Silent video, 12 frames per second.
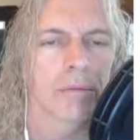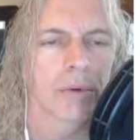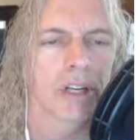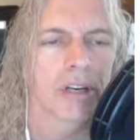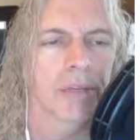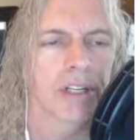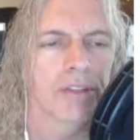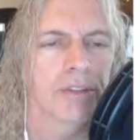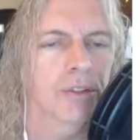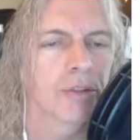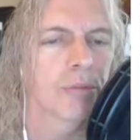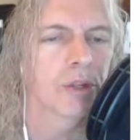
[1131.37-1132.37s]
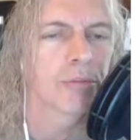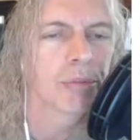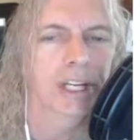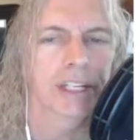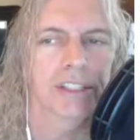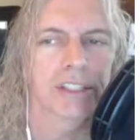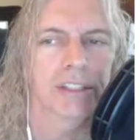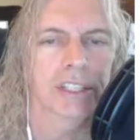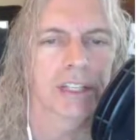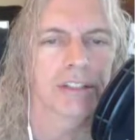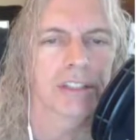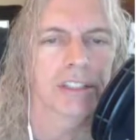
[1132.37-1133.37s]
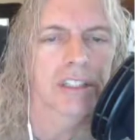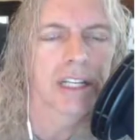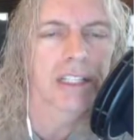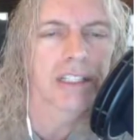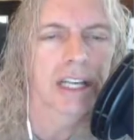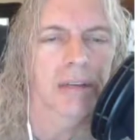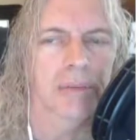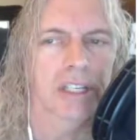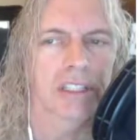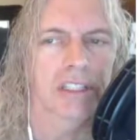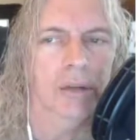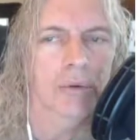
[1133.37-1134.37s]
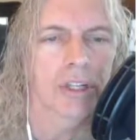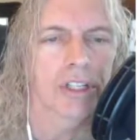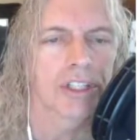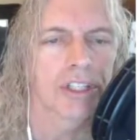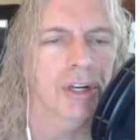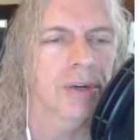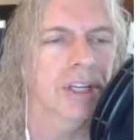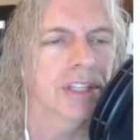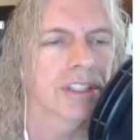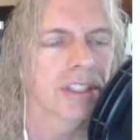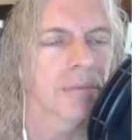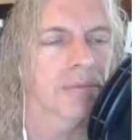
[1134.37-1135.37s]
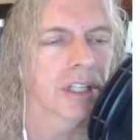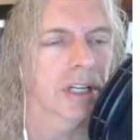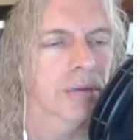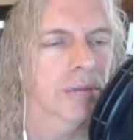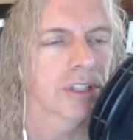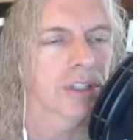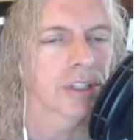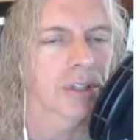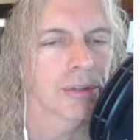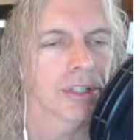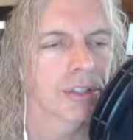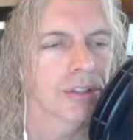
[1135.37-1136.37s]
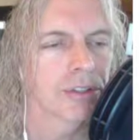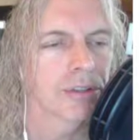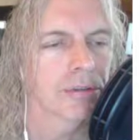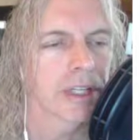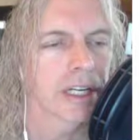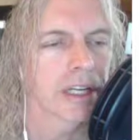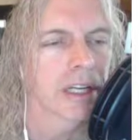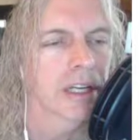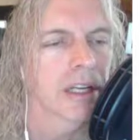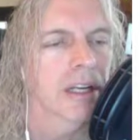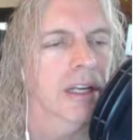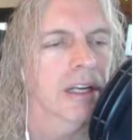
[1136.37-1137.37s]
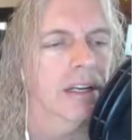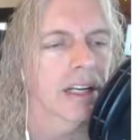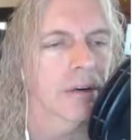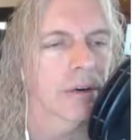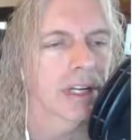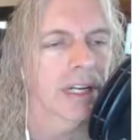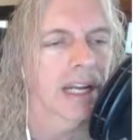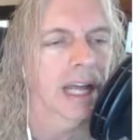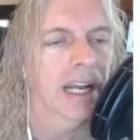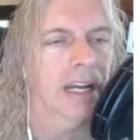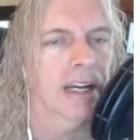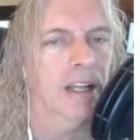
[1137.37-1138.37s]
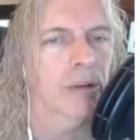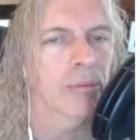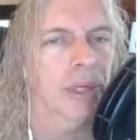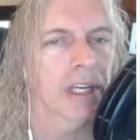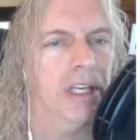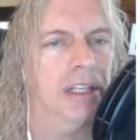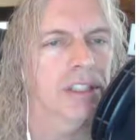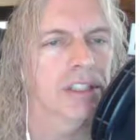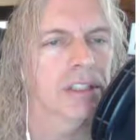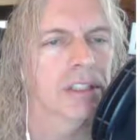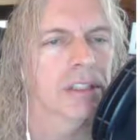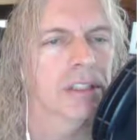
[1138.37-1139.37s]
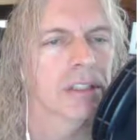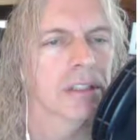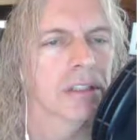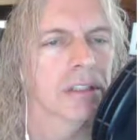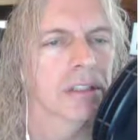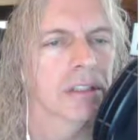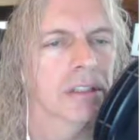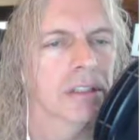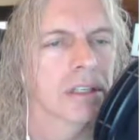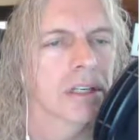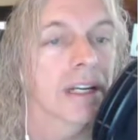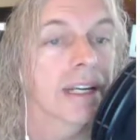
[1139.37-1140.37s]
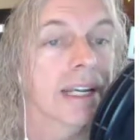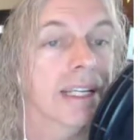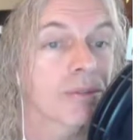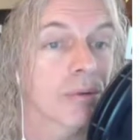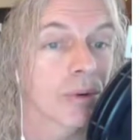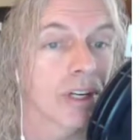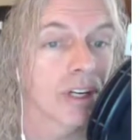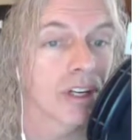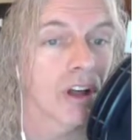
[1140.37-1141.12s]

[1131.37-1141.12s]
We're going to make 2 more pages now just like that, because I want to show you something. I want to show you a trick. Now we're going to add another page. Guess what we're going to